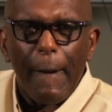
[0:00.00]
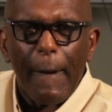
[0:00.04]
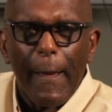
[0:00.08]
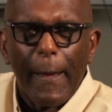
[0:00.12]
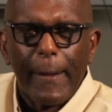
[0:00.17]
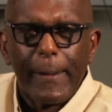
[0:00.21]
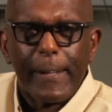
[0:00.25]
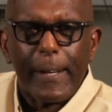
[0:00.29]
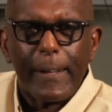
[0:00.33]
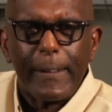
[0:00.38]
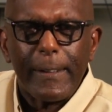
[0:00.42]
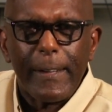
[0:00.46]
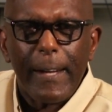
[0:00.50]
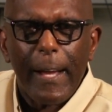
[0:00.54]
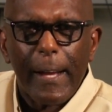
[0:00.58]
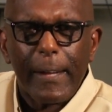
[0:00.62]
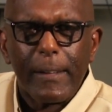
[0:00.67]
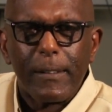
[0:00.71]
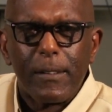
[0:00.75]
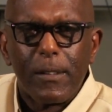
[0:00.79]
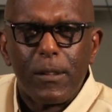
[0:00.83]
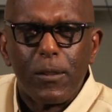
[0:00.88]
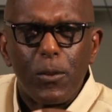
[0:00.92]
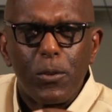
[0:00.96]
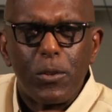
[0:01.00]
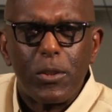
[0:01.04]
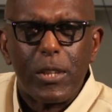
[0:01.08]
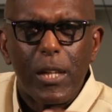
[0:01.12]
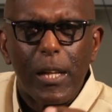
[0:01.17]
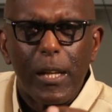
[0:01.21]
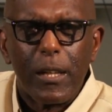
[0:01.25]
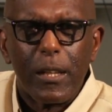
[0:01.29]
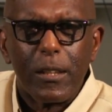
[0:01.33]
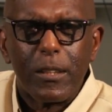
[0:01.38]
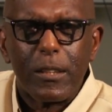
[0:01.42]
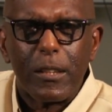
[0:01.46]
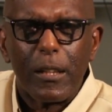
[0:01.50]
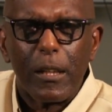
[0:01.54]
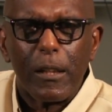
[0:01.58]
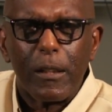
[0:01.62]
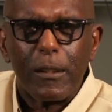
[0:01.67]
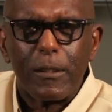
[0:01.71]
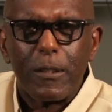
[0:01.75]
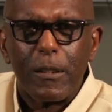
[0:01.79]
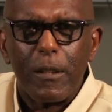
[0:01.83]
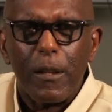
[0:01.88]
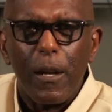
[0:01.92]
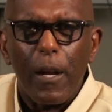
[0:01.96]
and connect to
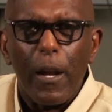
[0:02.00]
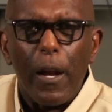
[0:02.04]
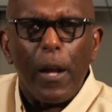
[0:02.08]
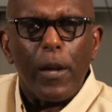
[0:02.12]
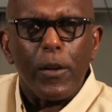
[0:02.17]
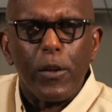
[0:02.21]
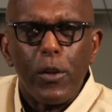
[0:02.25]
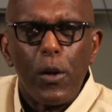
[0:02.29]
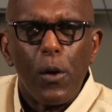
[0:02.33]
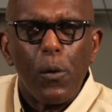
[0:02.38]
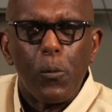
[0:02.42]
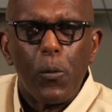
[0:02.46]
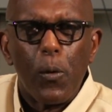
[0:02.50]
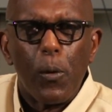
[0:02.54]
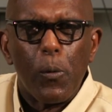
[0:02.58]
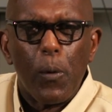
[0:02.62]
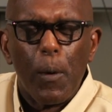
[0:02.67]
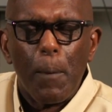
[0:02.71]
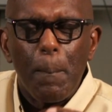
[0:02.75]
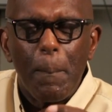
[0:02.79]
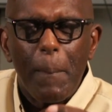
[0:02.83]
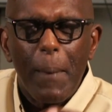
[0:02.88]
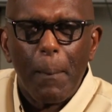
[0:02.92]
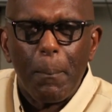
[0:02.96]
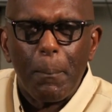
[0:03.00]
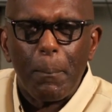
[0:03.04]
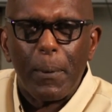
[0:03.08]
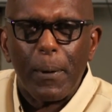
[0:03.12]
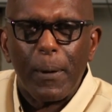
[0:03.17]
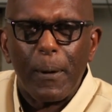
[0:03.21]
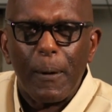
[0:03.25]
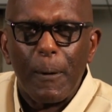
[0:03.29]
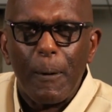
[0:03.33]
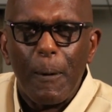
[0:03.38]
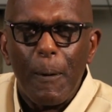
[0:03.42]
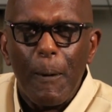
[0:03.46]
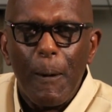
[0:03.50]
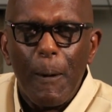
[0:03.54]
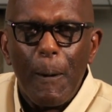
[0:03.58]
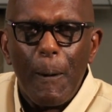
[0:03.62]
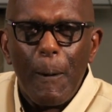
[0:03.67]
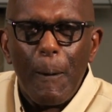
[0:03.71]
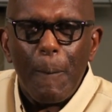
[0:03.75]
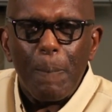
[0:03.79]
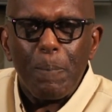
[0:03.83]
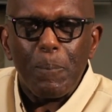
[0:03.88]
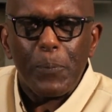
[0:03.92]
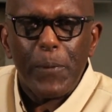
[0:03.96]
Genesis, you will remember
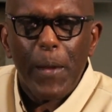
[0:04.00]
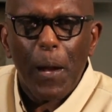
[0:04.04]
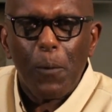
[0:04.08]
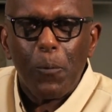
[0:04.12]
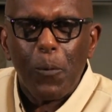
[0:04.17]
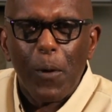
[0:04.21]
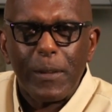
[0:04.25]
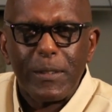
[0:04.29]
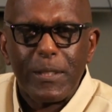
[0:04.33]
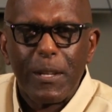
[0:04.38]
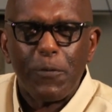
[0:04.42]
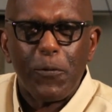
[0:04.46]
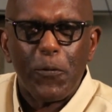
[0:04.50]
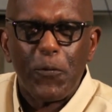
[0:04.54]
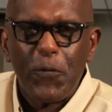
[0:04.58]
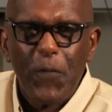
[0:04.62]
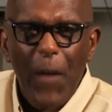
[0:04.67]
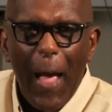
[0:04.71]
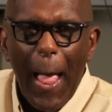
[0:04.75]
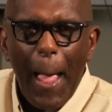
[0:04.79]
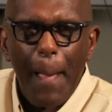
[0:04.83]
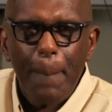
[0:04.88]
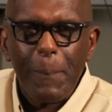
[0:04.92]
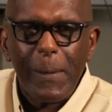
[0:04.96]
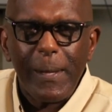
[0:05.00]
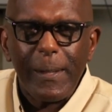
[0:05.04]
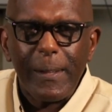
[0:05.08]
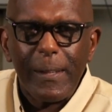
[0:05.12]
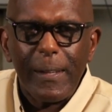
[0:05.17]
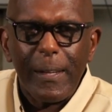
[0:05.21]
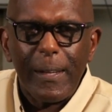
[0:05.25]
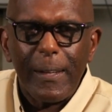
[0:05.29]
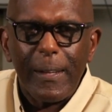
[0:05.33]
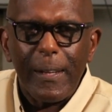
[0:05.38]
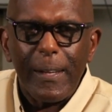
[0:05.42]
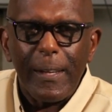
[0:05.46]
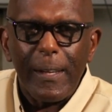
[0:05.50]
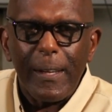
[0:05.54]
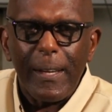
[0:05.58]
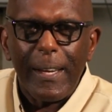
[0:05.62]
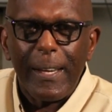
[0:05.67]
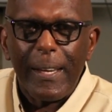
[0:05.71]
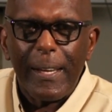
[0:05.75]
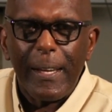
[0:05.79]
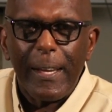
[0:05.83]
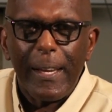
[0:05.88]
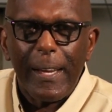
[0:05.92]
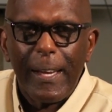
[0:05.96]
there was a famine
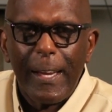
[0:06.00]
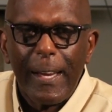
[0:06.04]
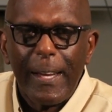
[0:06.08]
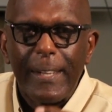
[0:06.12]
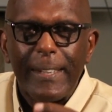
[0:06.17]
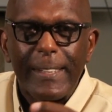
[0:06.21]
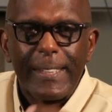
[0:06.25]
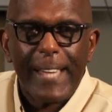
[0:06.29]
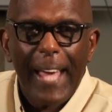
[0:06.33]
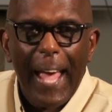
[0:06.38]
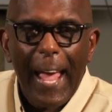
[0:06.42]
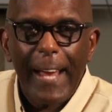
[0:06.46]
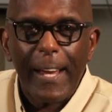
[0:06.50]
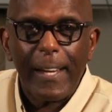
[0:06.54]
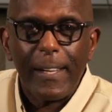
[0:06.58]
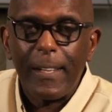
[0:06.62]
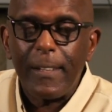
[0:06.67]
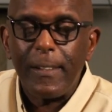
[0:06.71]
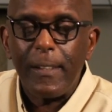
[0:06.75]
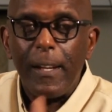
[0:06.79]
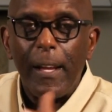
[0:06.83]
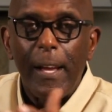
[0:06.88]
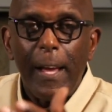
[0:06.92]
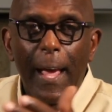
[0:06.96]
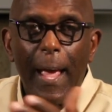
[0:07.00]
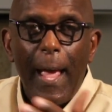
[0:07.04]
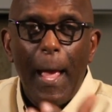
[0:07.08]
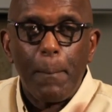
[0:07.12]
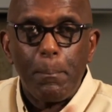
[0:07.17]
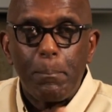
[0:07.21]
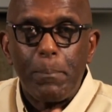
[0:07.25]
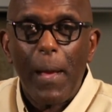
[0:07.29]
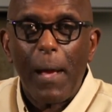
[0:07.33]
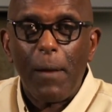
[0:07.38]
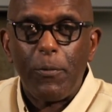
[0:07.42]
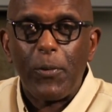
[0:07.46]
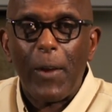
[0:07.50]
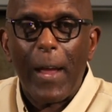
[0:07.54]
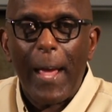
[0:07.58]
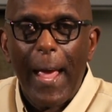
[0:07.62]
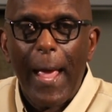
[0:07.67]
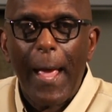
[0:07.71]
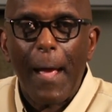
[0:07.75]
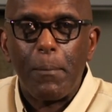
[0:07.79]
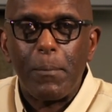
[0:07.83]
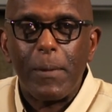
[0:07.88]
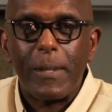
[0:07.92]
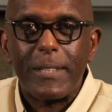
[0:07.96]
in Canaan, and
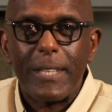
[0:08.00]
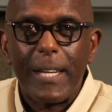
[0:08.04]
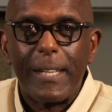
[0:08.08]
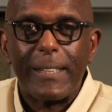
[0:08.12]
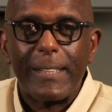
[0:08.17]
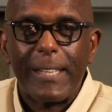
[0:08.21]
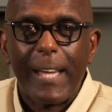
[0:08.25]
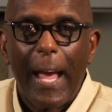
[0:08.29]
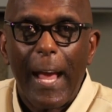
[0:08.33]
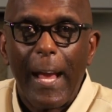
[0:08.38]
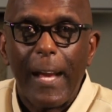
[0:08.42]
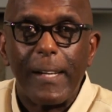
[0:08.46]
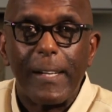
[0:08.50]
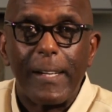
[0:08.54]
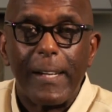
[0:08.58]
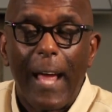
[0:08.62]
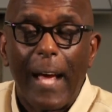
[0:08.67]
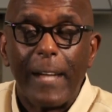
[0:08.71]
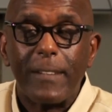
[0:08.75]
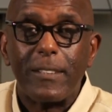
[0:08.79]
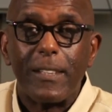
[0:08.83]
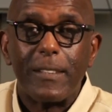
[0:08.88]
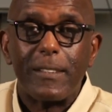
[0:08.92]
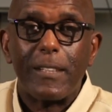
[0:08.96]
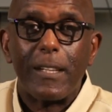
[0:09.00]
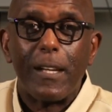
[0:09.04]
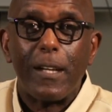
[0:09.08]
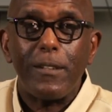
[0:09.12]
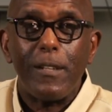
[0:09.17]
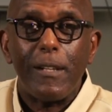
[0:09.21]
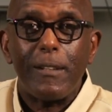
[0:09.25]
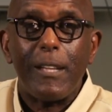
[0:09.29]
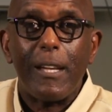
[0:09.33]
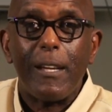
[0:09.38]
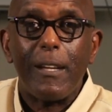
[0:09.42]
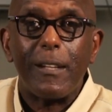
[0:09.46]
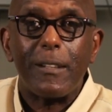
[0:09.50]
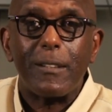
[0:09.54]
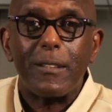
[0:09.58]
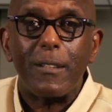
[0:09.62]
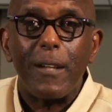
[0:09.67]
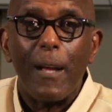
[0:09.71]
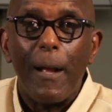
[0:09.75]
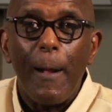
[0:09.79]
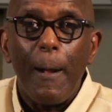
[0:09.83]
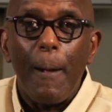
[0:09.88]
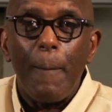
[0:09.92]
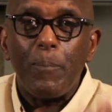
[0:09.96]
Bethlehem is in Canaan. I should tell you this,
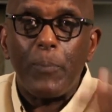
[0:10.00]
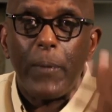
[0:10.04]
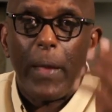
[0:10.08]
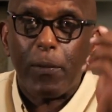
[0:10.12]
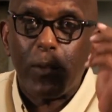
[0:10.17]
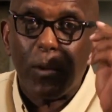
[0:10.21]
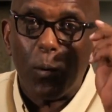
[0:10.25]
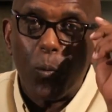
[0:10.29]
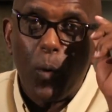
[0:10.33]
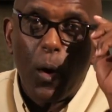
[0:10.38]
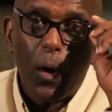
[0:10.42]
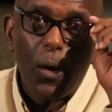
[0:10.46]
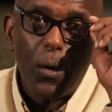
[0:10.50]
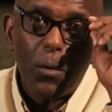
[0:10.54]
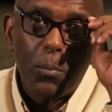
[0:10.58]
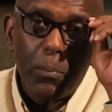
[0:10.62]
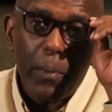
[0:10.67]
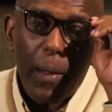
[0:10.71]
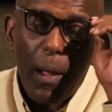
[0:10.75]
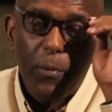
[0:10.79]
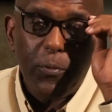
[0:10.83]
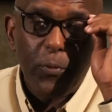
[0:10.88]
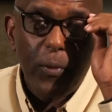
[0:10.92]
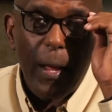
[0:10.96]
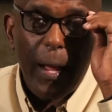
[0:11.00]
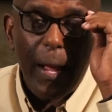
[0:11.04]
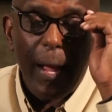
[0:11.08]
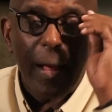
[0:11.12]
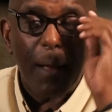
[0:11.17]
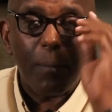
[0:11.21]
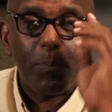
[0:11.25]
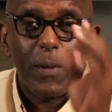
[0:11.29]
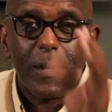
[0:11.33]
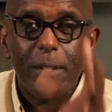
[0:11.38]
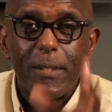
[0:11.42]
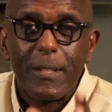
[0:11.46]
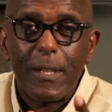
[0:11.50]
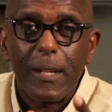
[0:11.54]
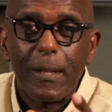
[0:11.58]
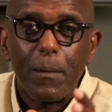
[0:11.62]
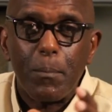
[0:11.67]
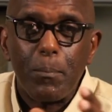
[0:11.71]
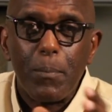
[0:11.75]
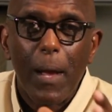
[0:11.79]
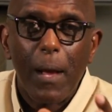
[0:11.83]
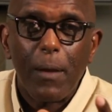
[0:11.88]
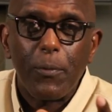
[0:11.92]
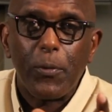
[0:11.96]
that the word Bethlehem, the
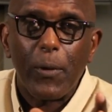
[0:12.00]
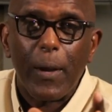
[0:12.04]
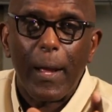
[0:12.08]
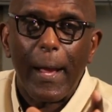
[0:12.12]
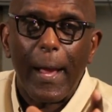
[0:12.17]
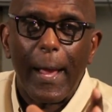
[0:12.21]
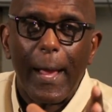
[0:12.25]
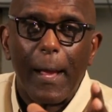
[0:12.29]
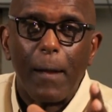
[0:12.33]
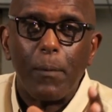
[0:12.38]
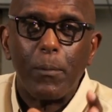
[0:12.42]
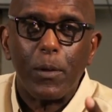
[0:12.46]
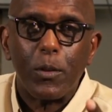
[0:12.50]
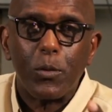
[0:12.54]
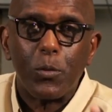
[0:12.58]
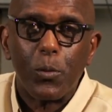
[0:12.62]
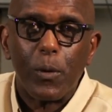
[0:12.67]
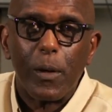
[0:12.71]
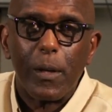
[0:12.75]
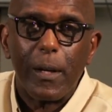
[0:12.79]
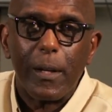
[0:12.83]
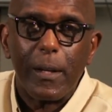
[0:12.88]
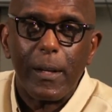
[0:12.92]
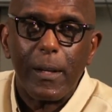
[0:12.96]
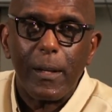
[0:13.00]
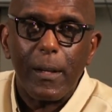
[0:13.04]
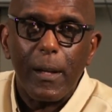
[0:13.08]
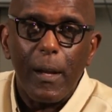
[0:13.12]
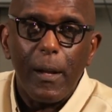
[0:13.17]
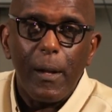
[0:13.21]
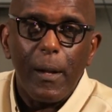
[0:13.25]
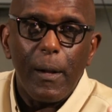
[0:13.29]
city Bethlehem, is really,